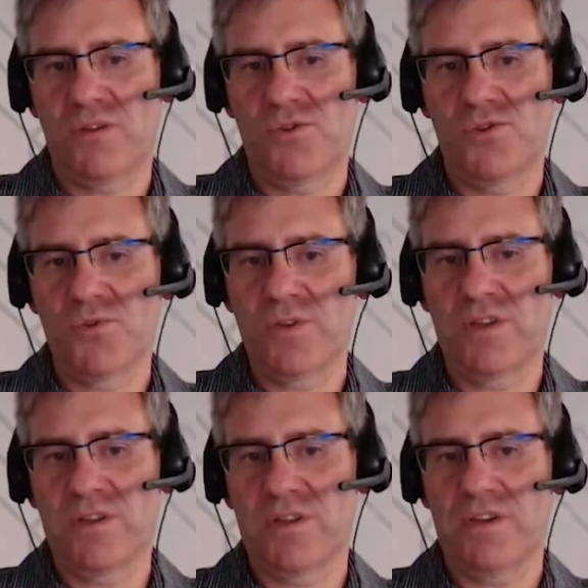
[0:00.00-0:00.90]

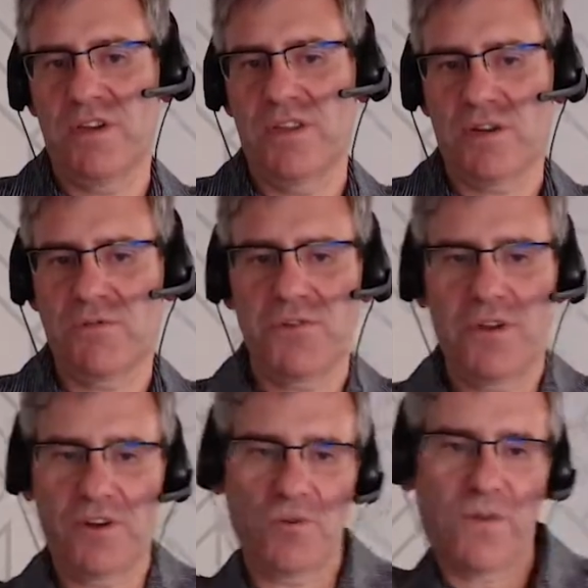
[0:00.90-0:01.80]
shouldn't
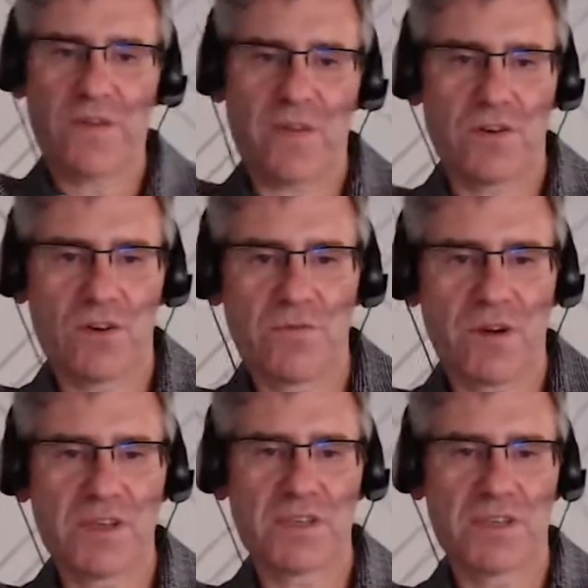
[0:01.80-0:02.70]
interfere with other
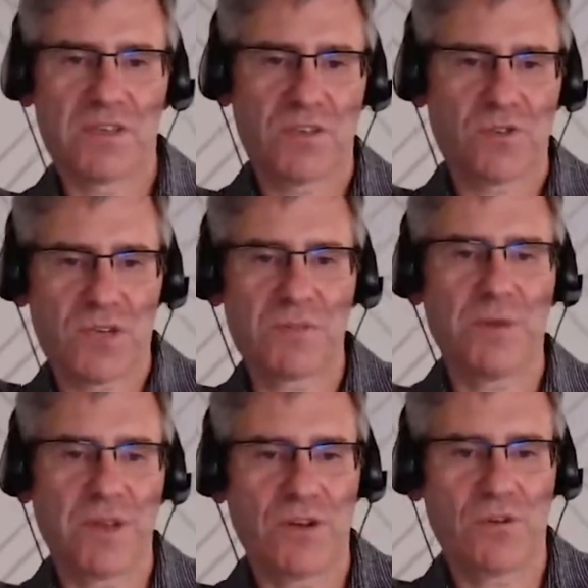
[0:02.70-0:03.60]
devices
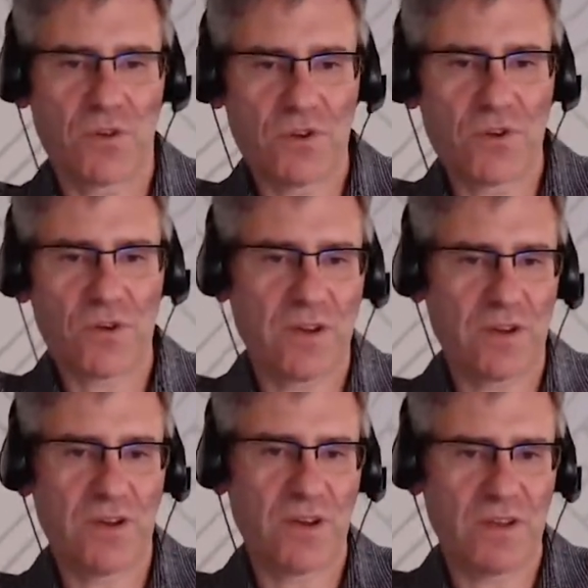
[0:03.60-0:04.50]
transmitting or
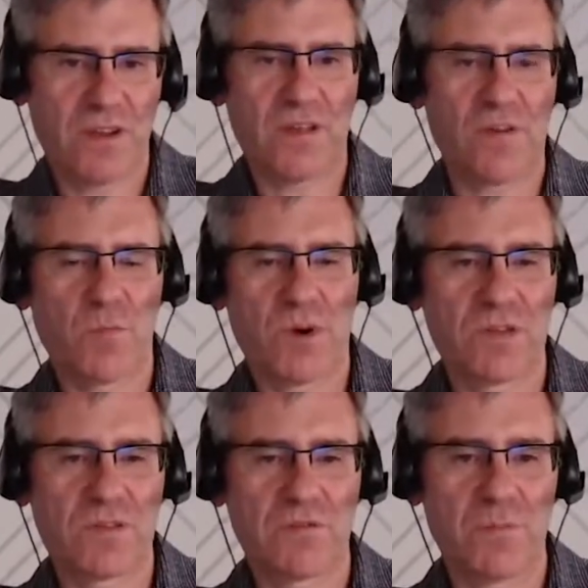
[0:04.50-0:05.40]
talking in the other
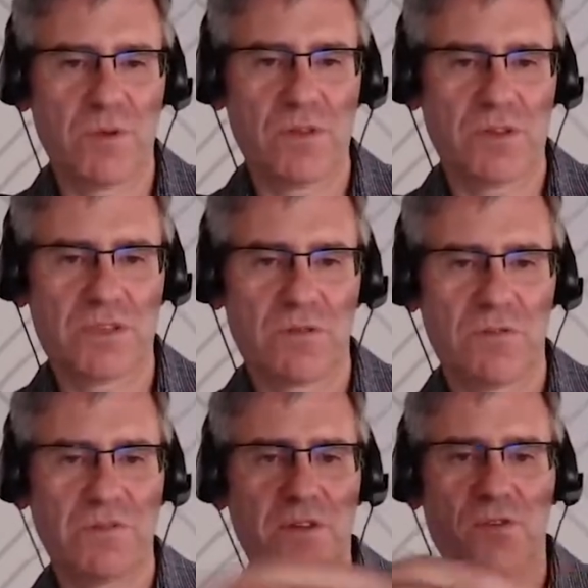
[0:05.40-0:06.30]
parts of the building. So
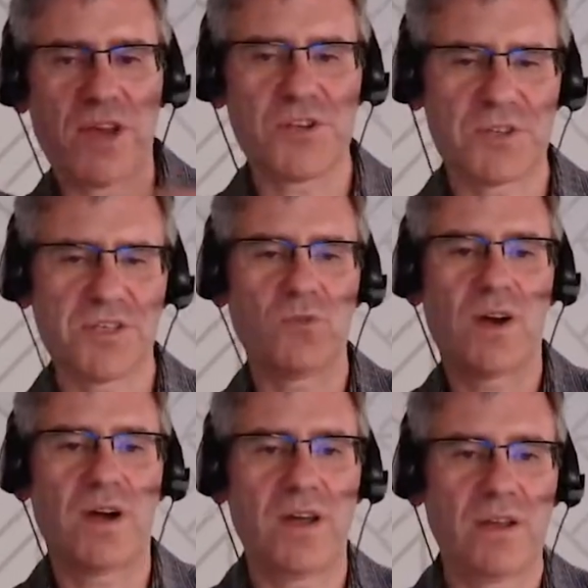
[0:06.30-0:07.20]
if the range is too
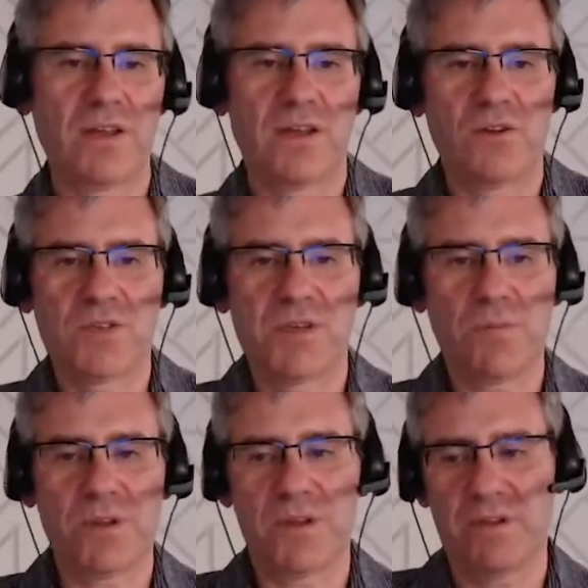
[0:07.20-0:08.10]
high, you
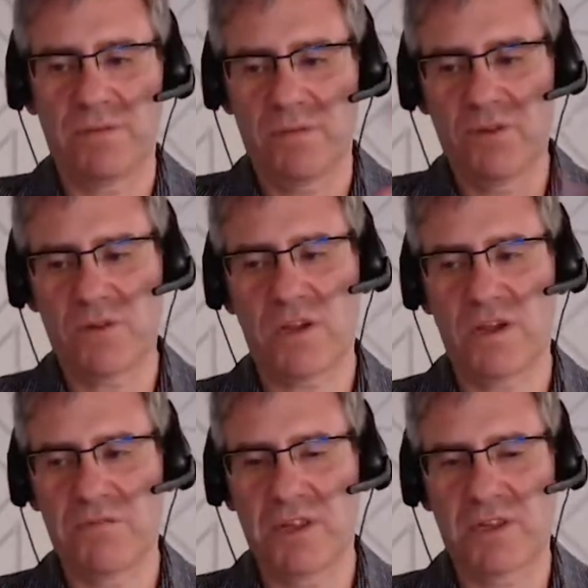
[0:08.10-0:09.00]
simply don't
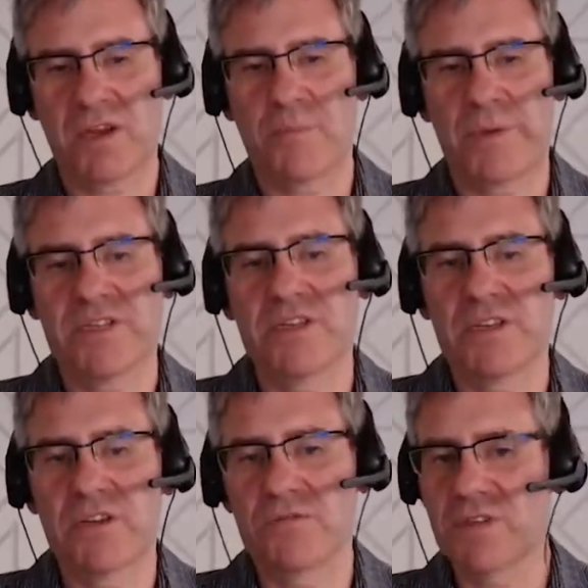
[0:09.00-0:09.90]
have that
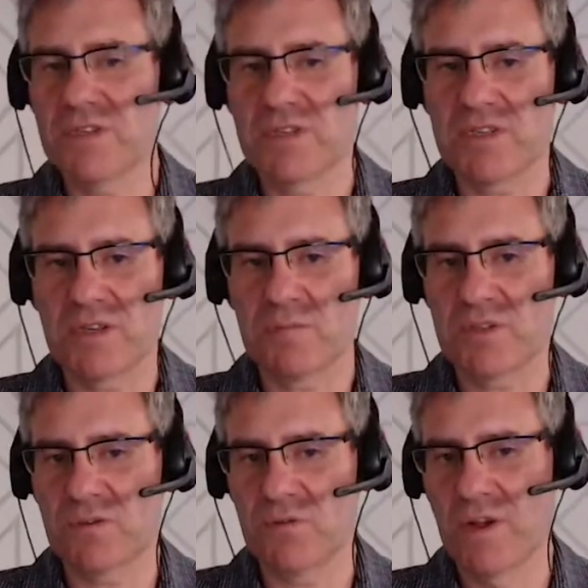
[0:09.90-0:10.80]
capacity of the system.
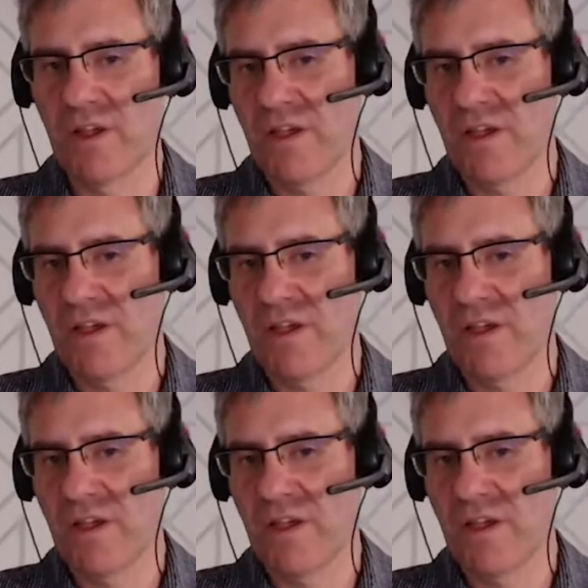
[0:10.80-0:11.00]
So